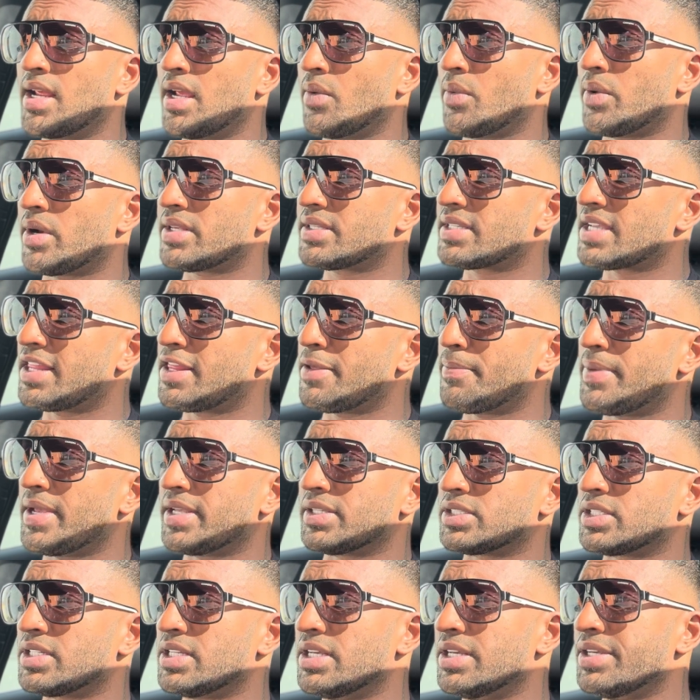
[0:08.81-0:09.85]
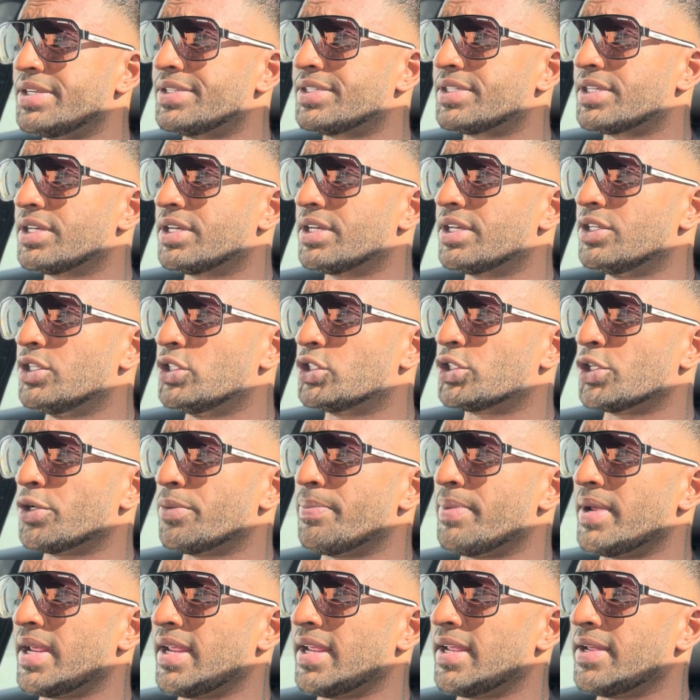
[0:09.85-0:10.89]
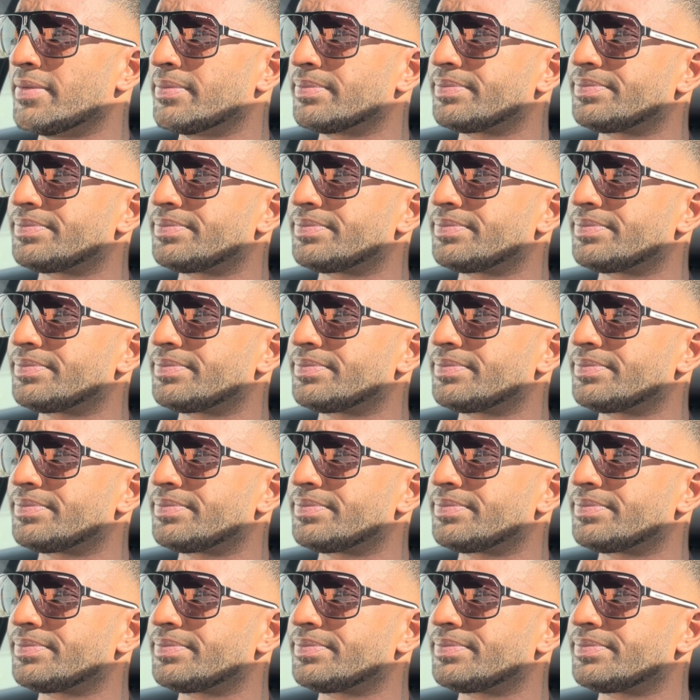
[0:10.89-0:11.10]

When I say the best years, you should be